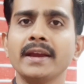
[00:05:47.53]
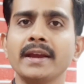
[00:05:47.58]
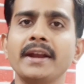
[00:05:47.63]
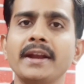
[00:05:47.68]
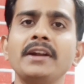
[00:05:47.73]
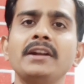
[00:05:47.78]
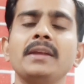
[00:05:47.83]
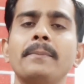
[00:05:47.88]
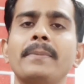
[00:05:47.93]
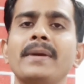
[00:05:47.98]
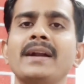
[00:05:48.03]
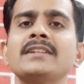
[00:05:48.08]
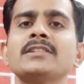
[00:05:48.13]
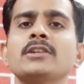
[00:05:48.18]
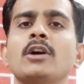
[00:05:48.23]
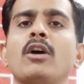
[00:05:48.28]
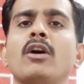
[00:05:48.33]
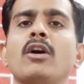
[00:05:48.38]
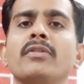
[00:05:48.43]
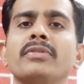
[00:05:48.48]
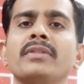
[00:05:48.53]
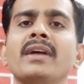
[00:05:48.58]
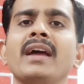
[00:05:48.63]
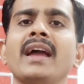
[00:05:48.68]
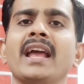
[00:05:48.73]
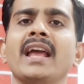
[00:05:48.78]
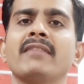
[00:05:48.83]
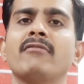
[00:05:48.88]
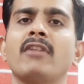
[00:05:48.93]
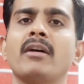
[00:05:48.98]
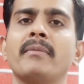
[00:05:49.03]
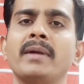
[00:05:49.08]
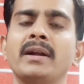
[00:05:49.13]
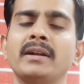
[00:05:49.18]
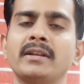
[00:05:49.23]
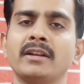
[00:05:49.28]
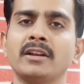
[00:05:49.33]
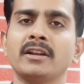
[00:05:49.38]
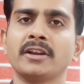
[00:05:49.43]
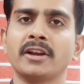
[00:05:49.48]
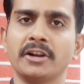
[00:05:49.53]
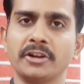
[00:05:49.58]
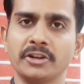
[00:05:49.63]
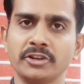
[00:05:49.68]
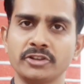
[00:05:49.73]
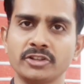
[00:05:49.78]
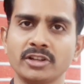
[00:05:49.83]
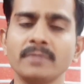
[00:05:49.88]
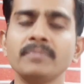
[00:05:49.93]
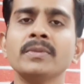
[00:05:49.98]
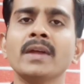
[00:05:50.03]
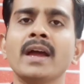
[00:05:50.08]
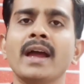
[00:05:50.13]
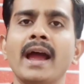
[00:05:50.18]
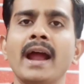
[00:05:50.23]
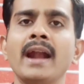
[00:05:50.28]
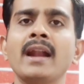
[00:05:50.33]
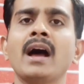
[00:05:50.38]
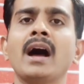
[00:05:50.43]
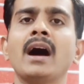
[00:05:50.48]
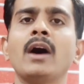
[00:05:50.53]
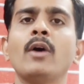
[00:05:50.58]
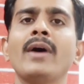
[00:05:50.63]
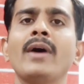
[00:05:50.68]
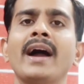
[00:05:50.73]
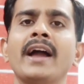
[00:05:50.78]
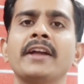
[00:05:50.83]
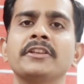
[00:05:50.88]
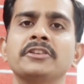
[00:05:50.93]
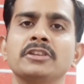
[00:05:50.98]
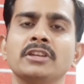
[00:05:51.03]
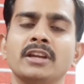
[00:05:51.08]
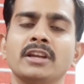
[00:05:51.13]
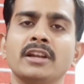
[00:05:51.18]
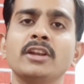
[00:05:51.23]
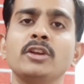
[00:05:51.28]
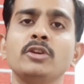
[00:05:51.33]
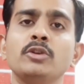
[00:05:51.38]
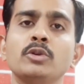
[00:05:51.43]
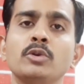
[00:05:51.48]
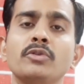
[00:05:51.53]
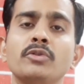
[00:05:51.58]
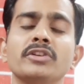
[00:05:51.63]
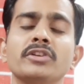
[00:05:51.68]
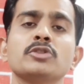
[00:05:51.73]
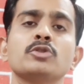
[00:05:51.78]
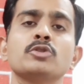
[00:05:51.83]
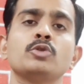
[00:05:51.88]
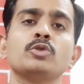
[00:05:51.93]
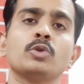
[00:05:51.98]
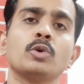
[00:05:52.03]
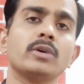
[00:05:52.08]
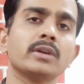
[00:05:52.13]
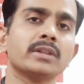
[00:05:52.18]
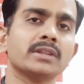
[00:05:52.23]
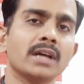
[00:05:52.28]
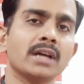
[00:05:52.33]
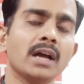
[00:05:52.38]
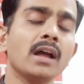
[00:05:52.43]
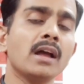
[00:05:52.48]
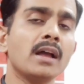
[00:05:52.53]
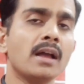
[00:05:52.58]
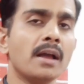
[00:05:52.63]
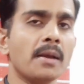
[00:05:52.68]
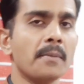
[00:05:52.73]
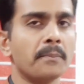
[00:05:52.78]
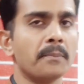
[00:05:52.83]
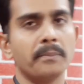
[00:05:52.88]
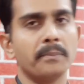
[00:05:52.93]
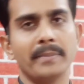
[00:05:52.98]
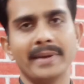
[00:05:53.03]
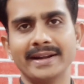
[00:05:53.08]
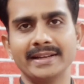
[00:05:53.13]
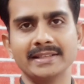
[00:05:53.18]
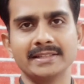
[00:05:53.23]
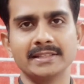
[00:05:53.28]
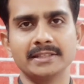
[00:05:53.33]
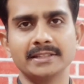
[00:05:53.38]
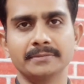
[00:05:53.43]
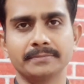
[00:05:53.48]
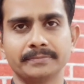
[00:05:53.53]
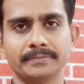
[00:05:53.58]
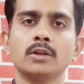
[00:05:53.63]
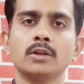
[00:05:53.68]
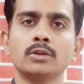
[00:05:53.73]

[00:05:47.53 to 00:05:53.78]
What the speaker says: It depends on the environmental condition and how hygienically you restore the medicine.